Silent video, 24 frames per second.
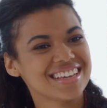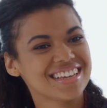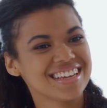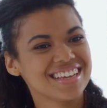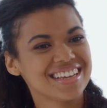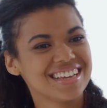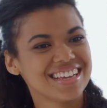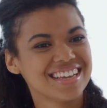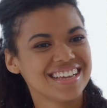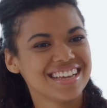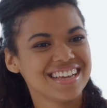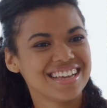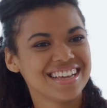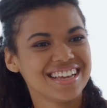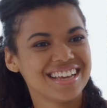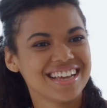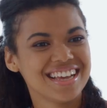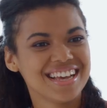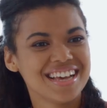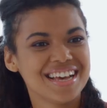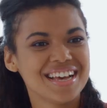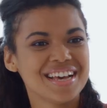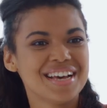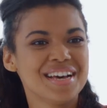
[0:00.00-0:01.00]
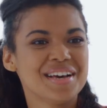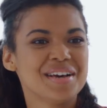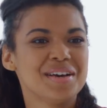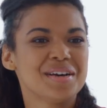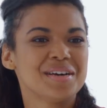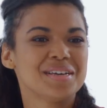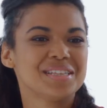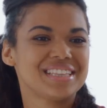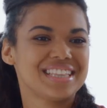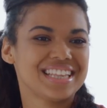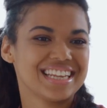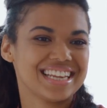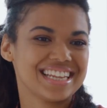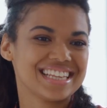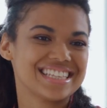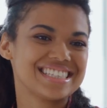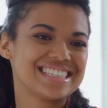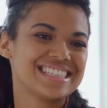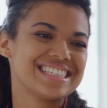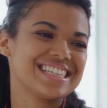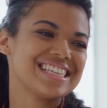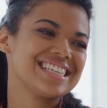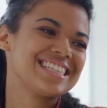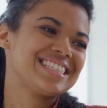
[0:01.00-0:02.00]
Firstly, in relation to
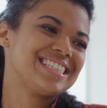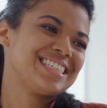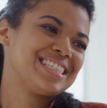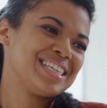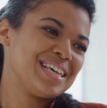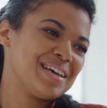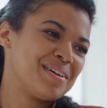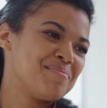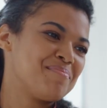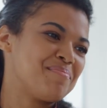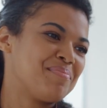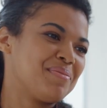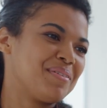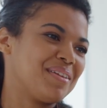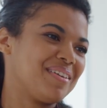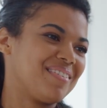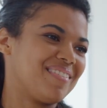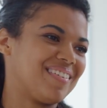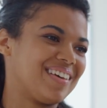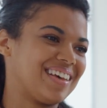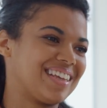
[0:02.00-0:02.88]
your behavior,